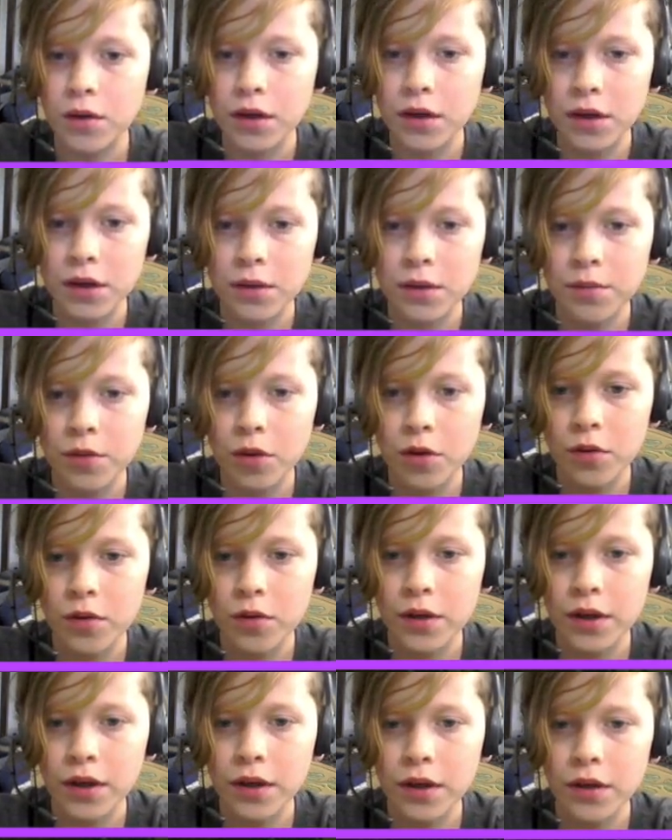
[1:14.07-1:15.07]
to keep
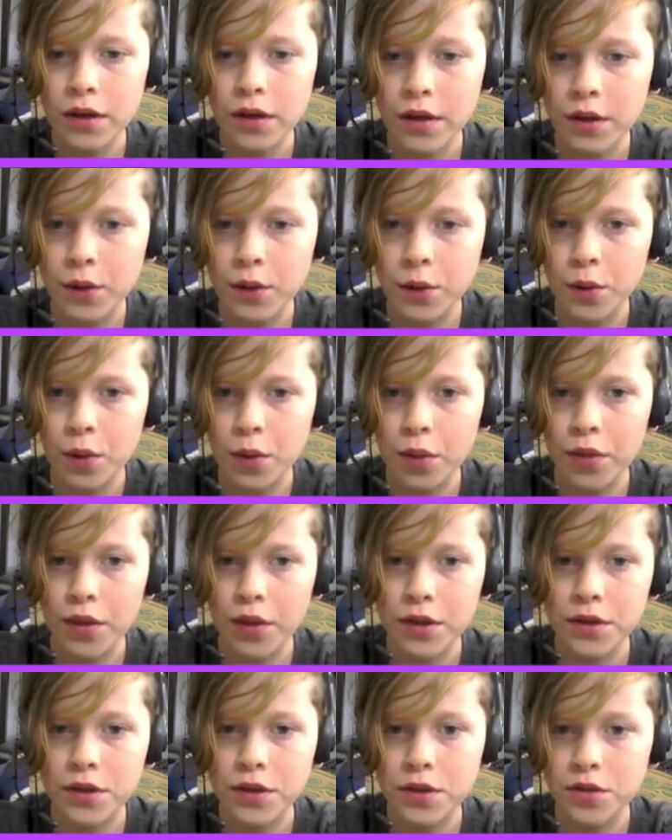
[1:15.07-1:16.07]
going in
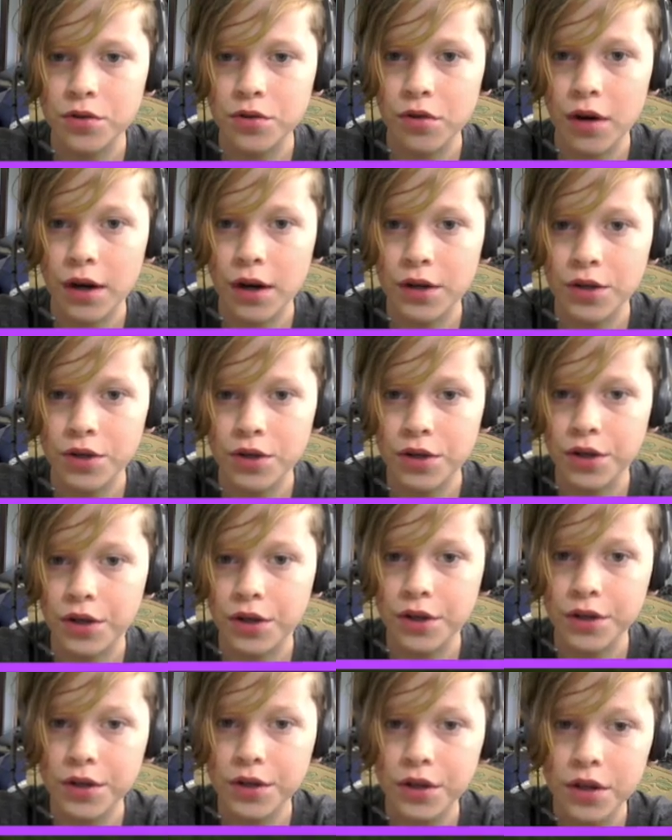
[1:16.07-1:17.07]
this
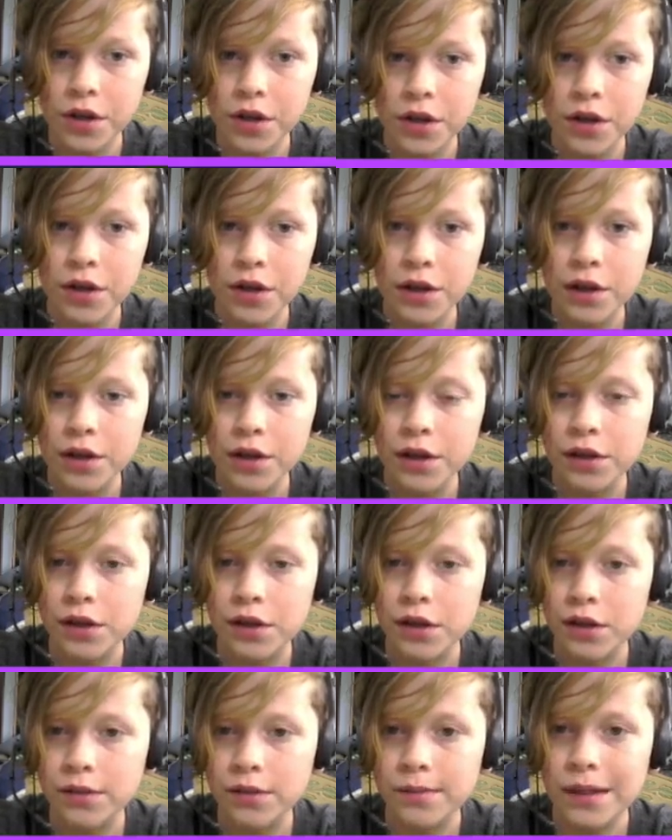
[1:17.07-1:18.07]
direction.
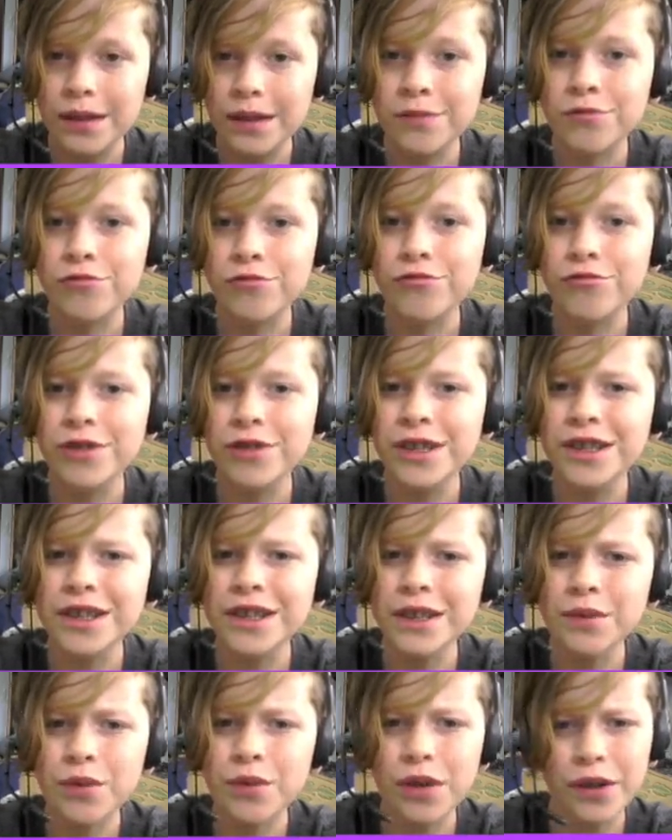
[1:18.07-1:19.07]
I really
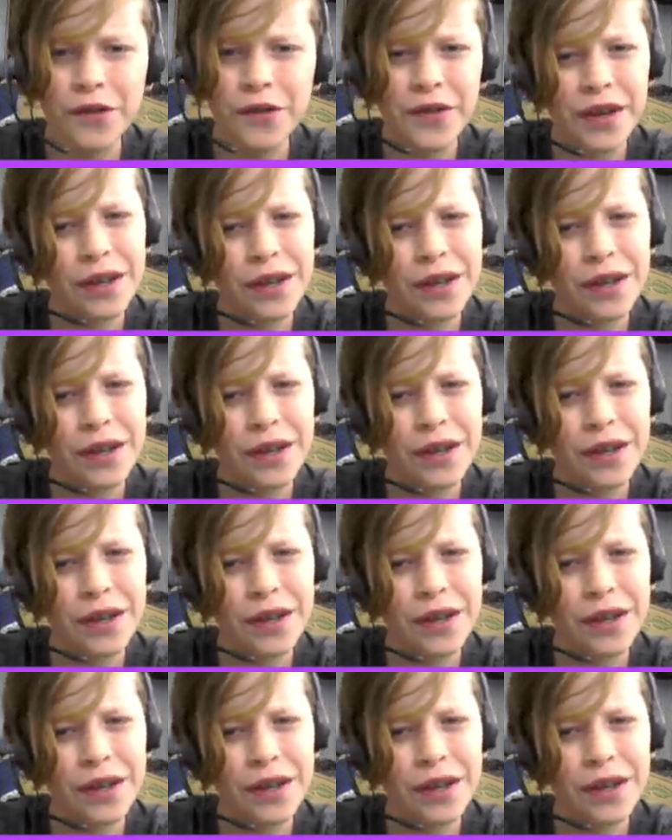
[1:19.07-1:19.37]
want to find